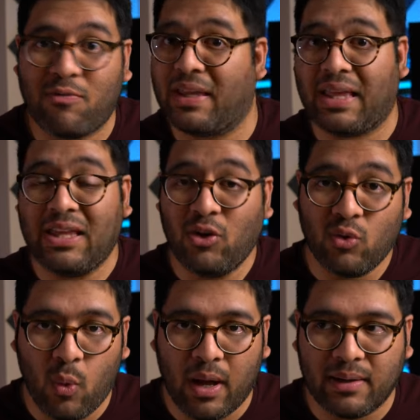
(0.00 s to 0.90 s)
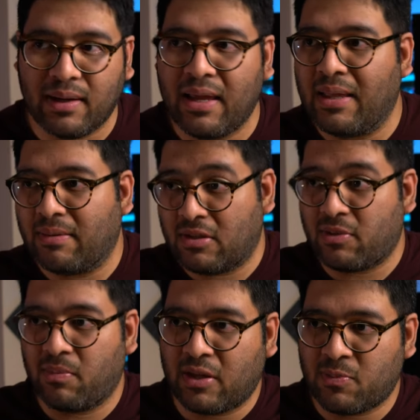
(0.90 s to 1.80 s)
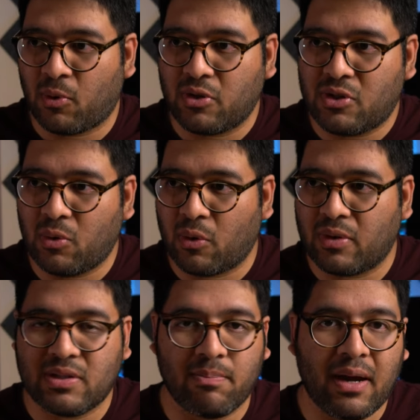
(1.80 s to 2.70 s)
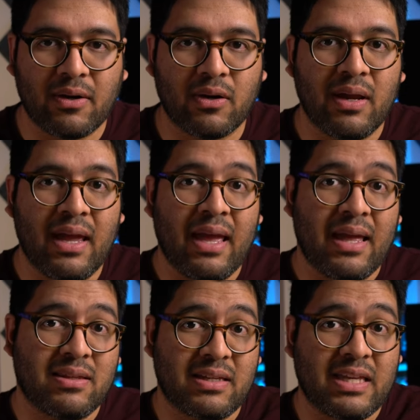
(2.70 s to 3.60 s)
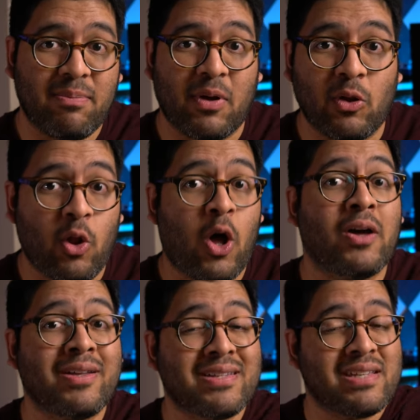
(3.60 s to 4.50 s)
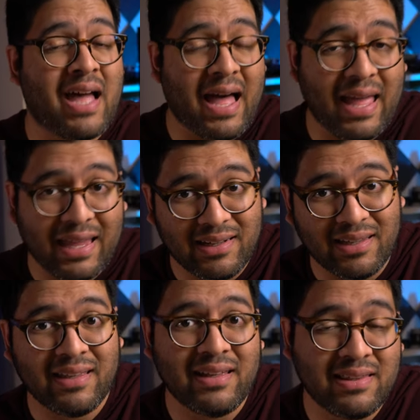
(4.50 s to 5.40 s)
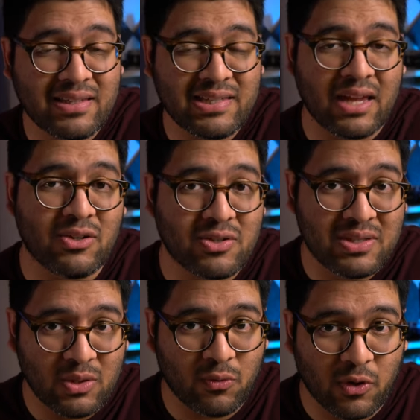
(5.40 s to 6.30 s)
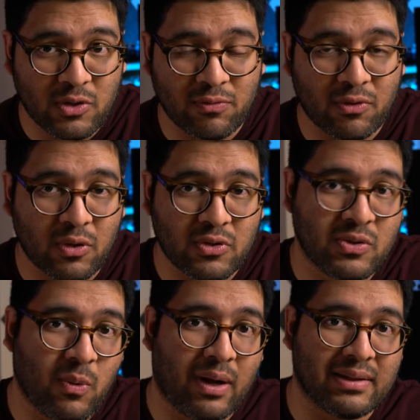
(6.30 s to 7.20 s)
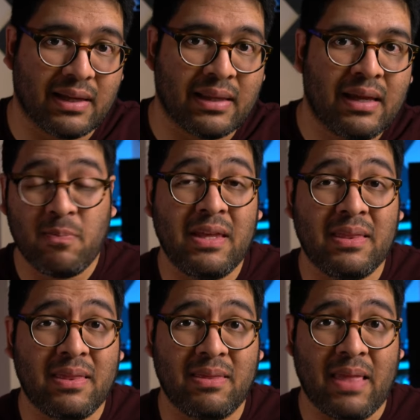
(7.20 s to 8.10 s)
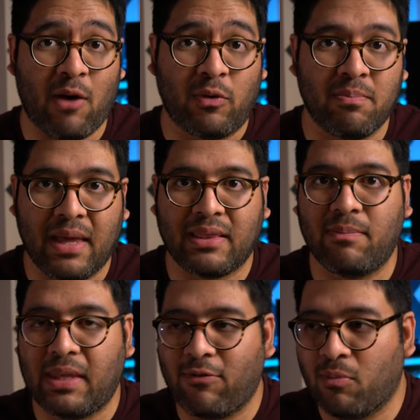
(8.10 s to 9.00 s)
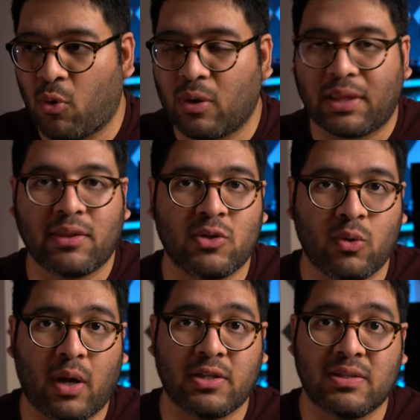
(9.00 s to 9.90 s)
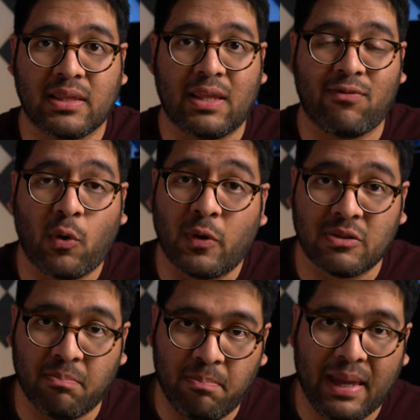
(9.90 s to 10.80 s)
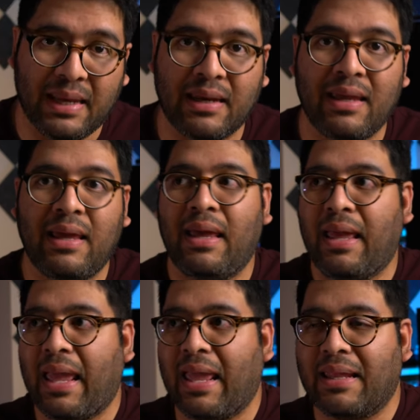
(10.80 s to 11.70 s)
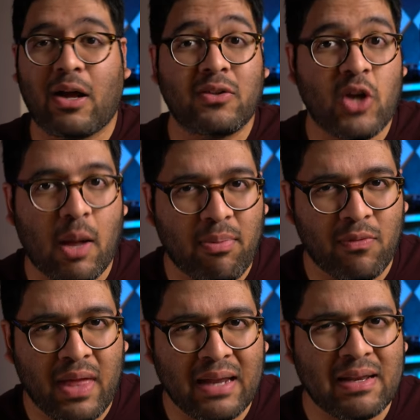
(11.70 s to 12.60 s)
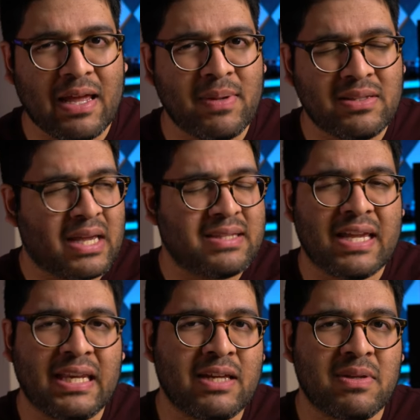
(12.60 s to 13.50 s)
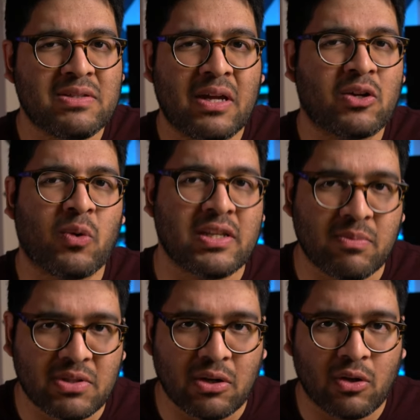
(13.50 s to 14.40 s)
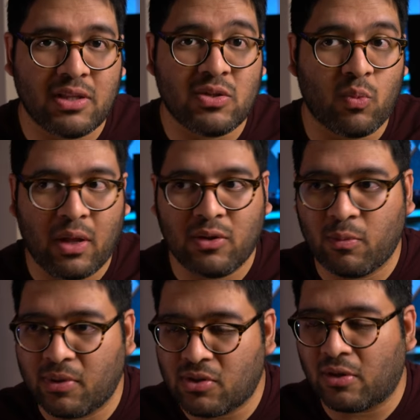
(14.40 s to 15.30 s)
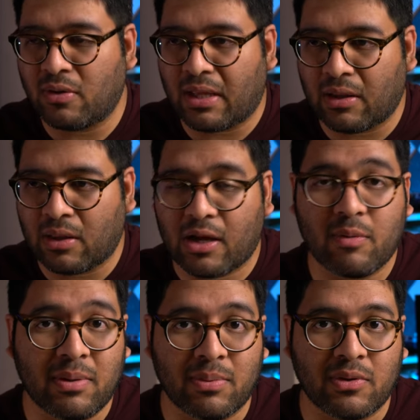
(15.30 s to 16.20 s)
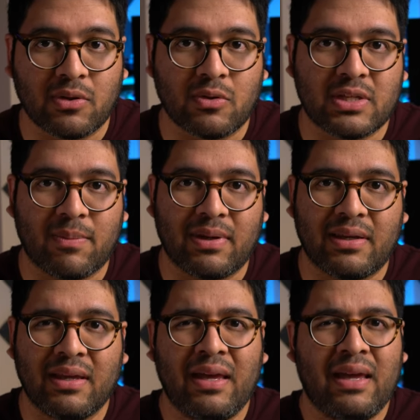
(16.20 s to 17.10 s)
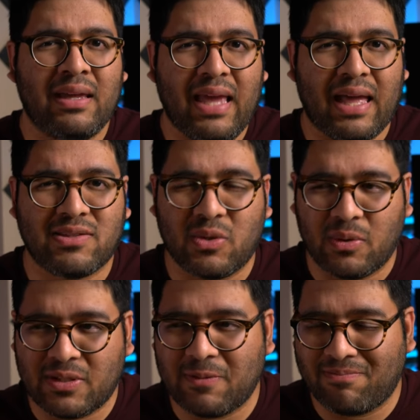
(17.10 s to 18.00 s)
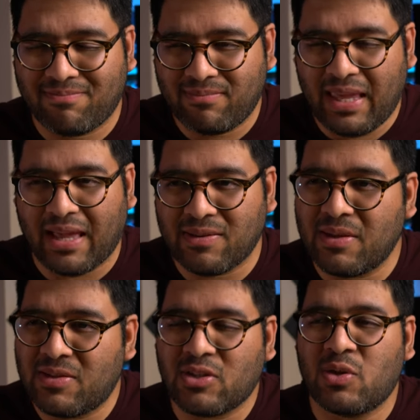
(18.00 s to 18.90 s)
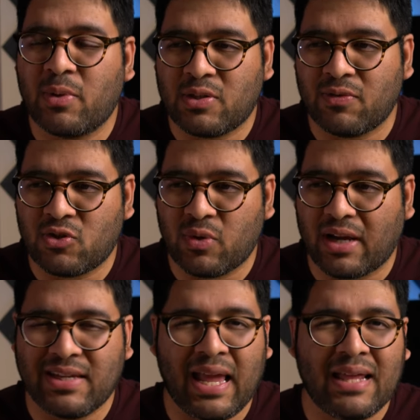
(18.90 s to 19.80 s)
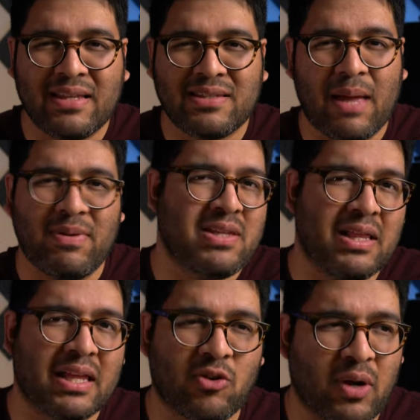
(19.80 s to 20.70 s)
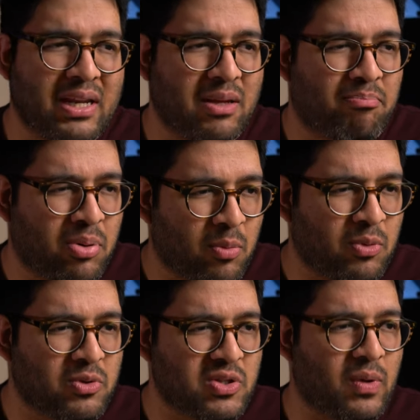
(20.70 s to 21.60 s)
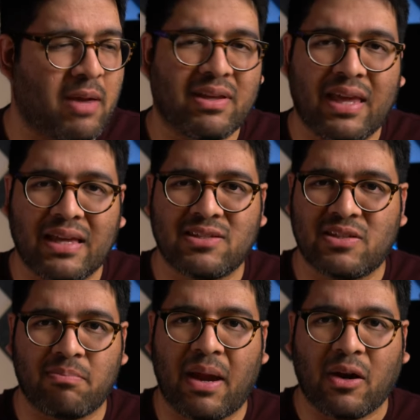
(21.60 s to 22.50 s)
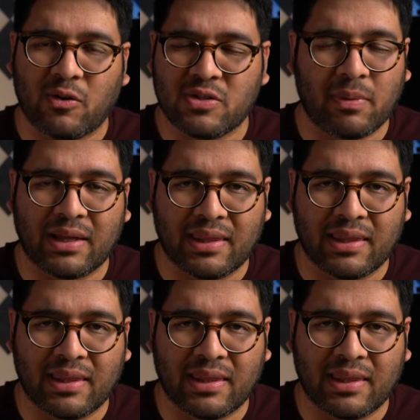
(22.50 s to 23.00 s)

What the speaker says: of either one, the Explorer 2 or the Submariner, to keep alongside the standard steel version for those who want it. To me, that would make them even more like the tool watches that they've always been. And on top of that, I mean, titanium is not a crazy material. It's a well-known material that a lot of people use. I mean, yeah, so it's, yeah, it's not too much of a stretch. And it's, I mean, it's not like creating a purple ceramic case Submariner or something